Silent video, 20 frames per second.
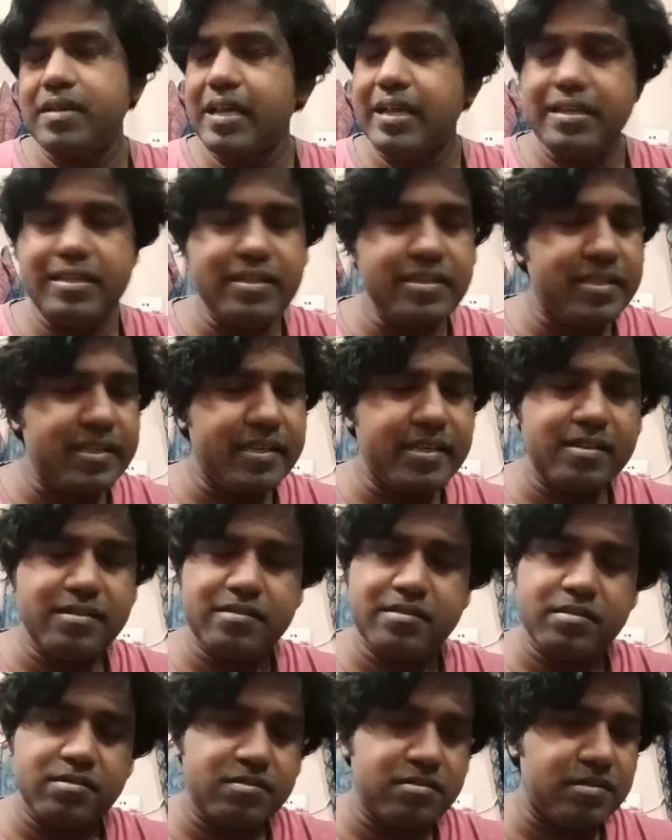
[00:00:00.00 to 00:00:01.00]

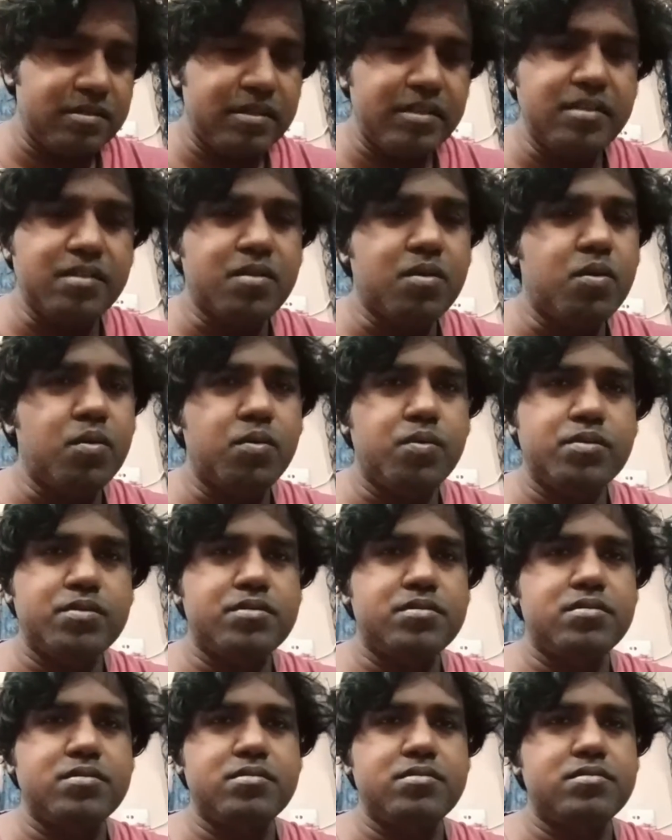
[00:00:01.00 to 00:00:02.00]
anything in court
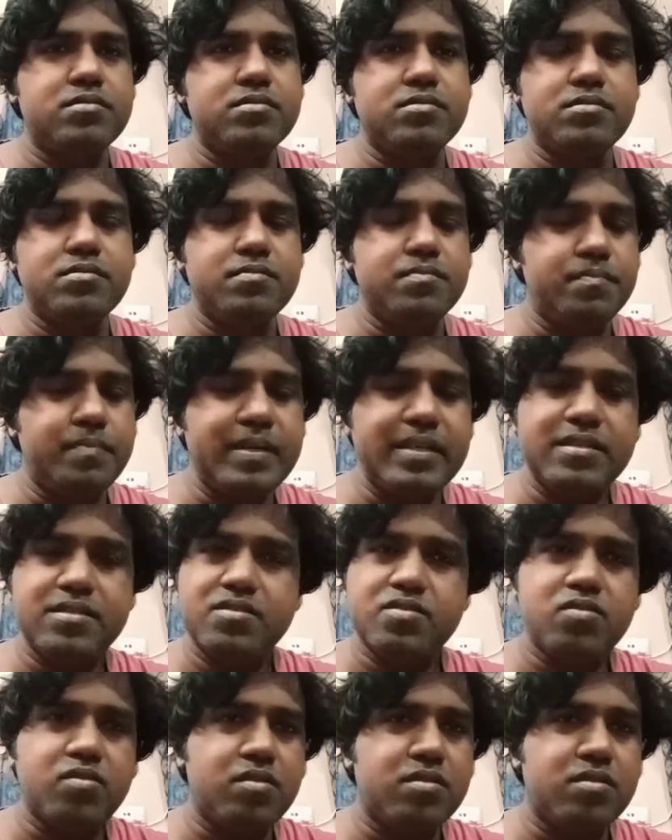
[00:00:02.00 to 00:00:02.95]
based